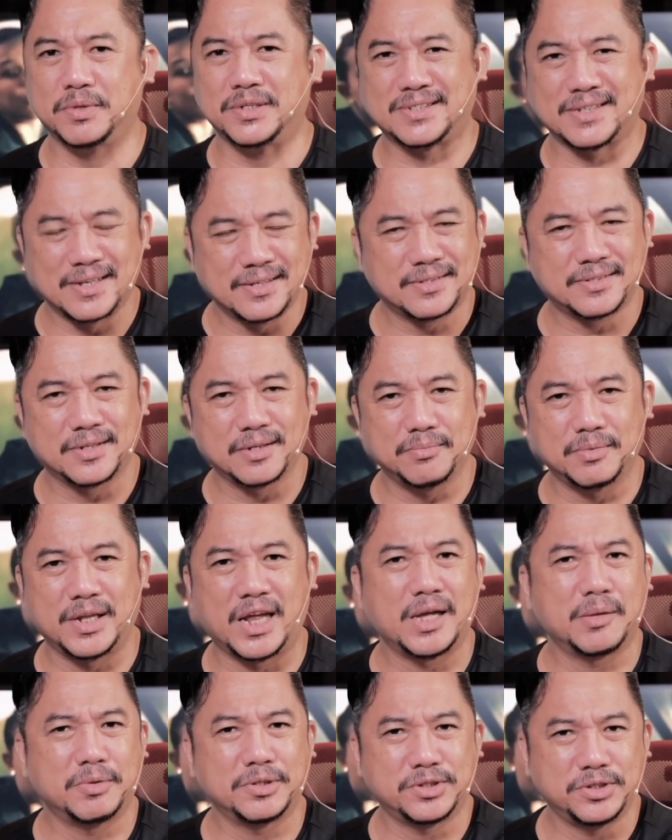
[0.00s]
system
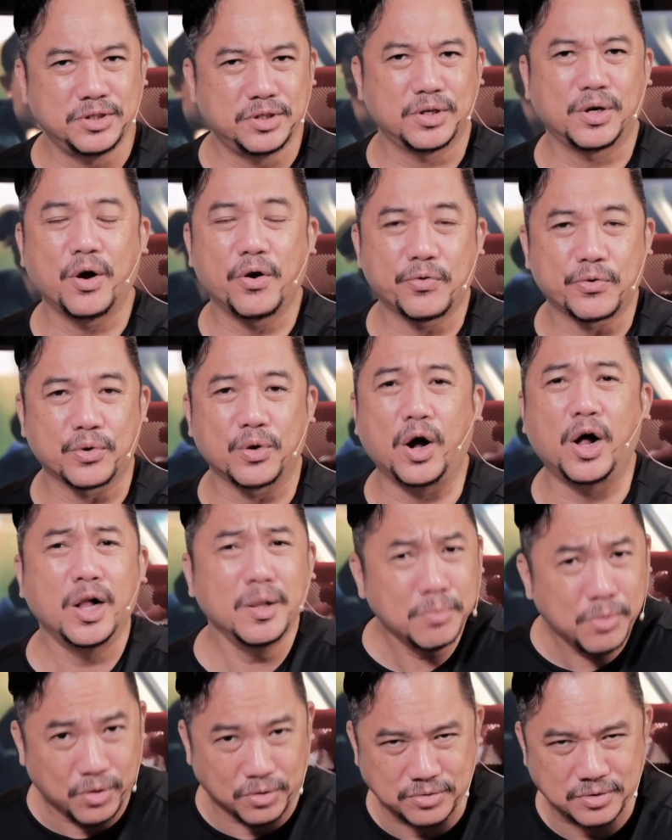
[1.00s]
enables you to go through
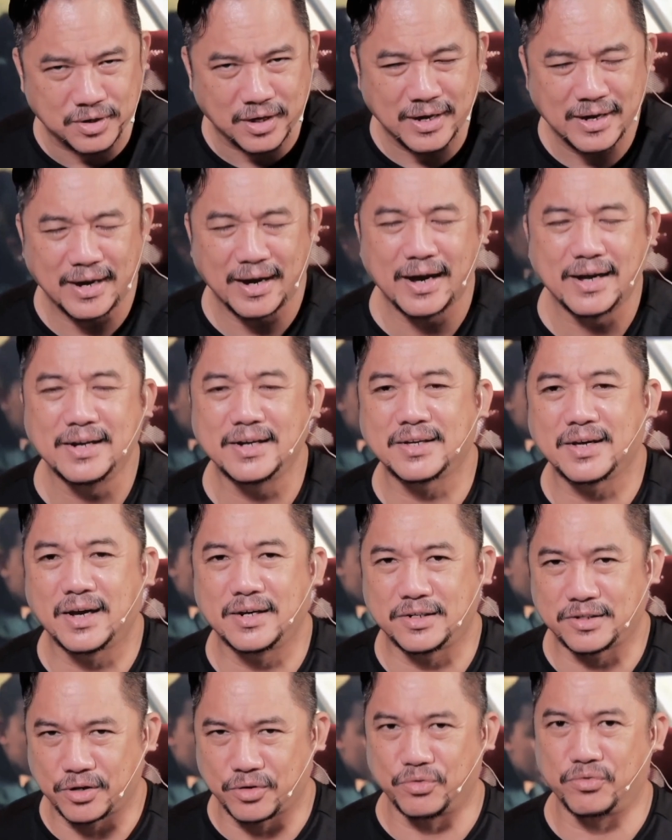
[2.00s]
almost any
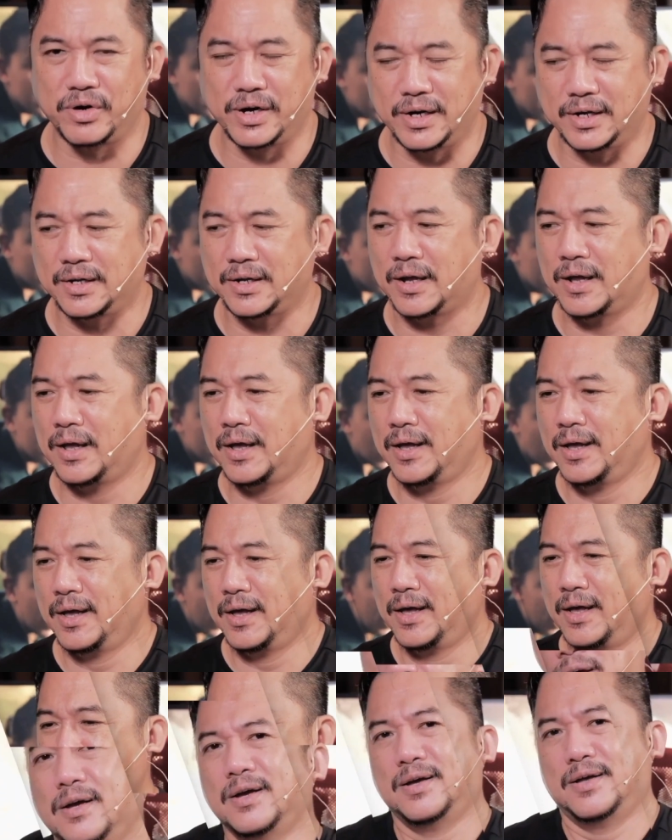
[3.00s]
kind of terrain.
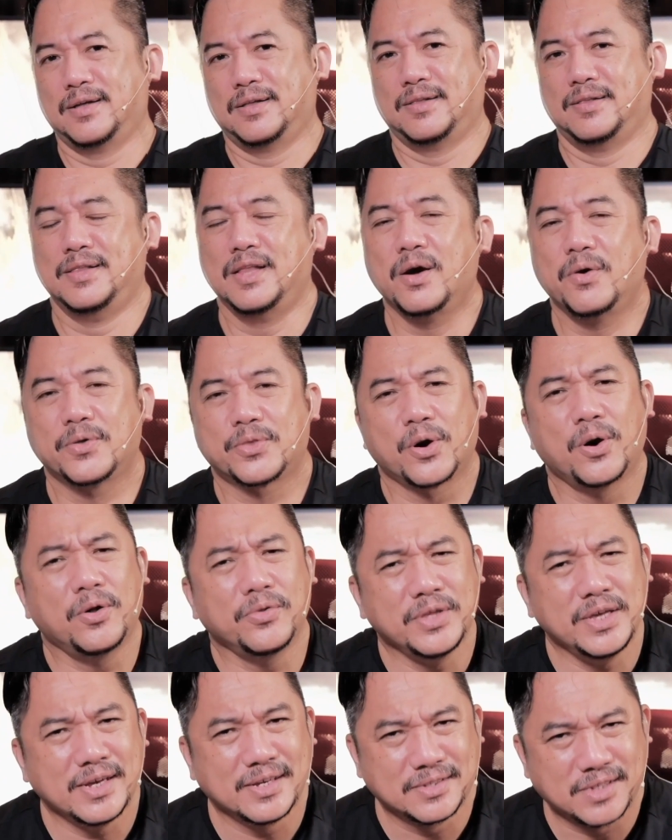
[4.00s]
Now, with
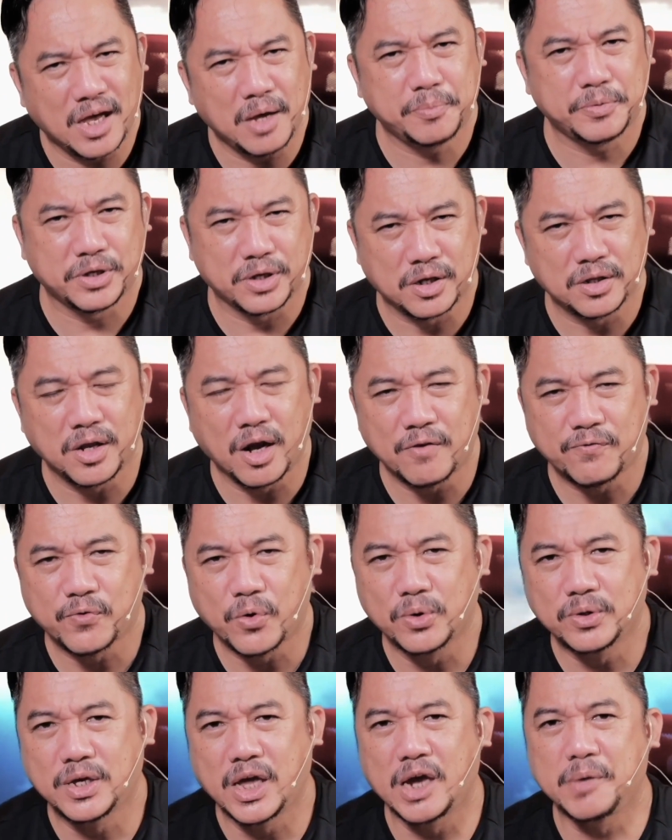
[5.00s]
all the exceptional
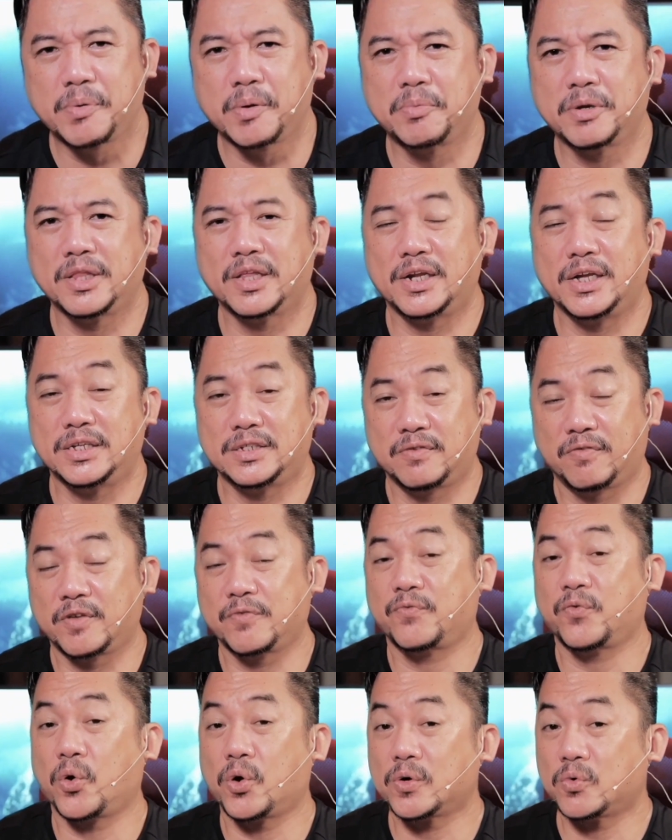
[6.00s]
off-road capabilities of
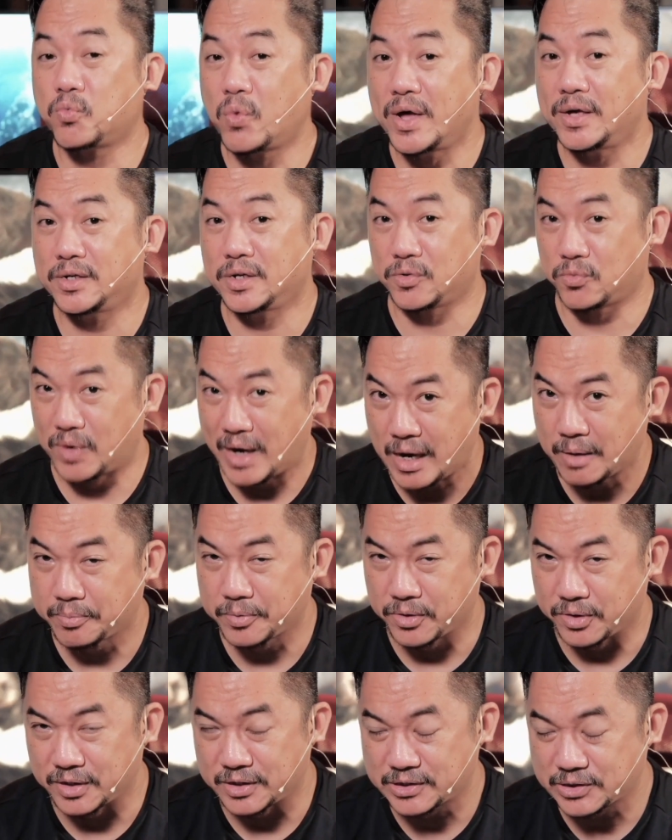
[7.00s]
the Ford Ranger
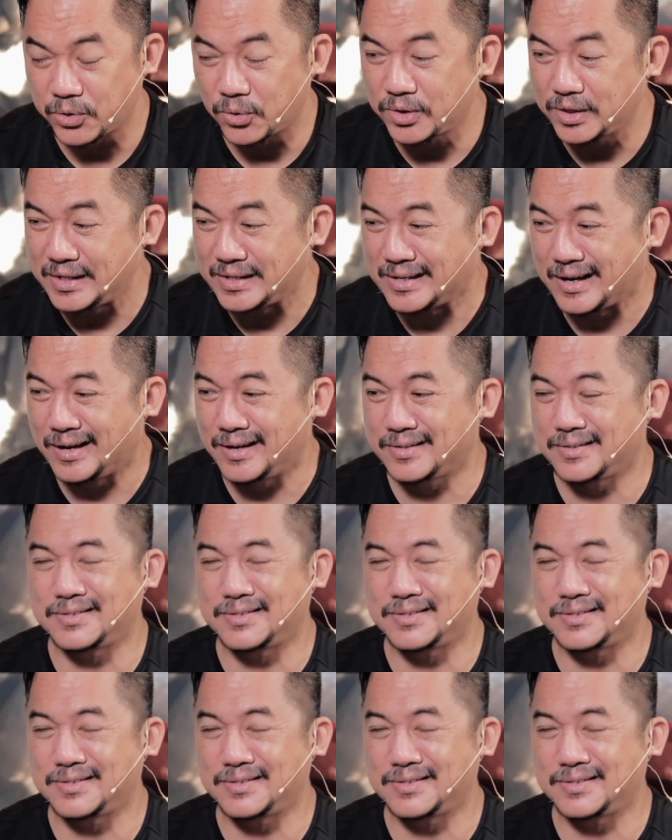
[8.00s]
Raptor, it's only got